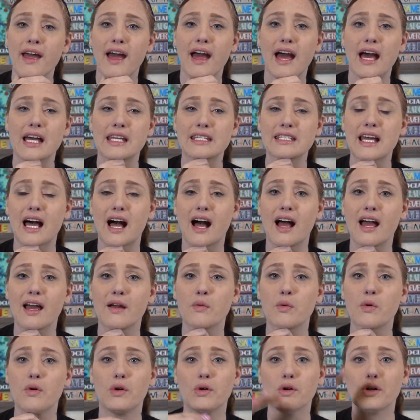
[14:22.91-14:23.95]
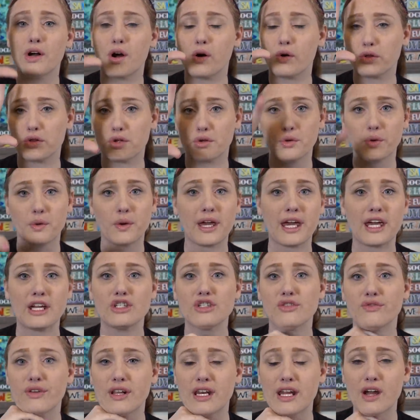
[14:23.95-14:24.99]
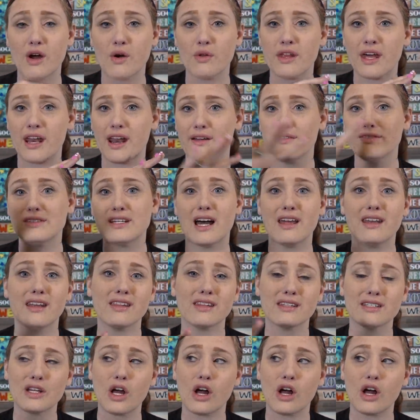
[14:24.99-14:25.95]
as I will go through each video that I've done in this